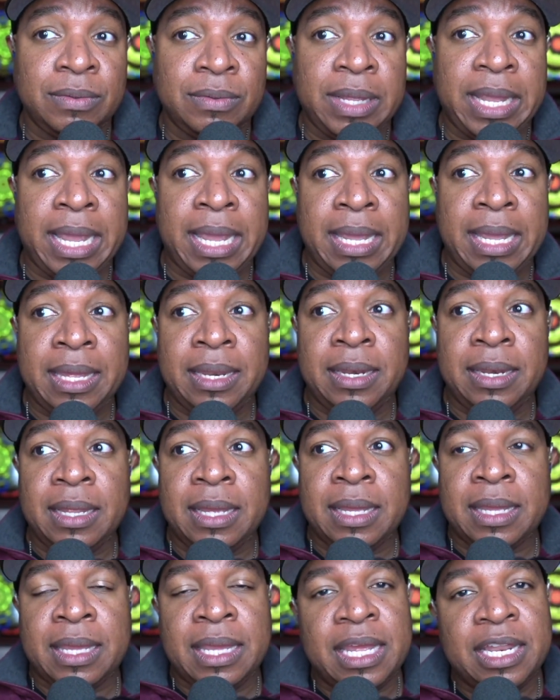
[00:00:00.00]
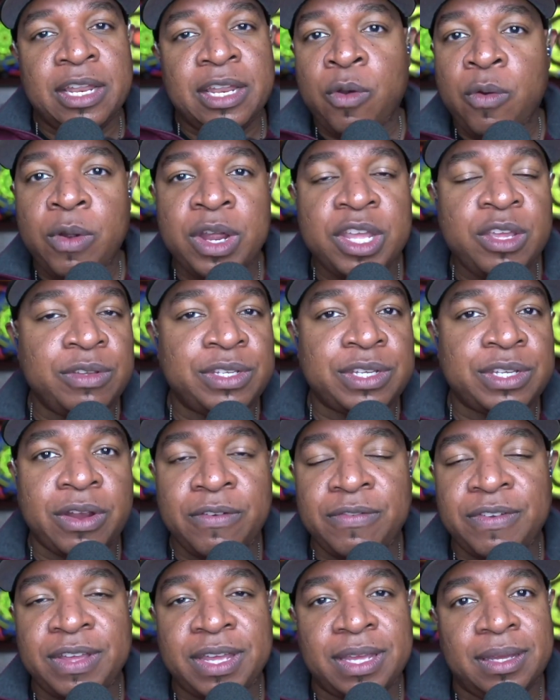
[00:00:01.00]
And again, who are you
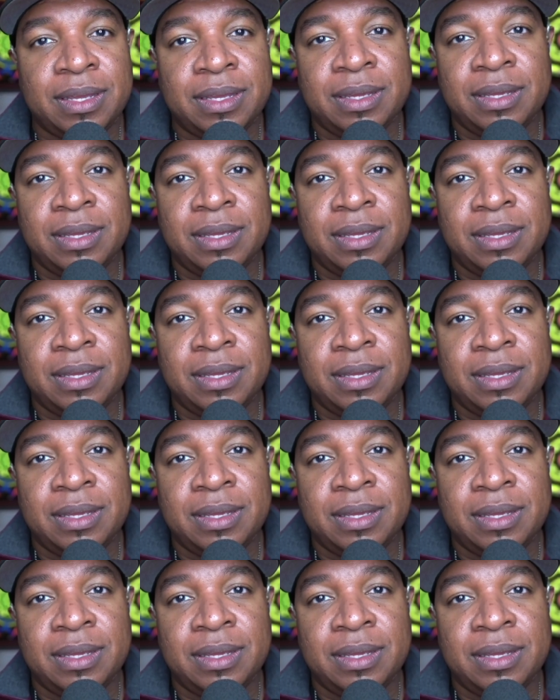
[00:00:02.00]
serving?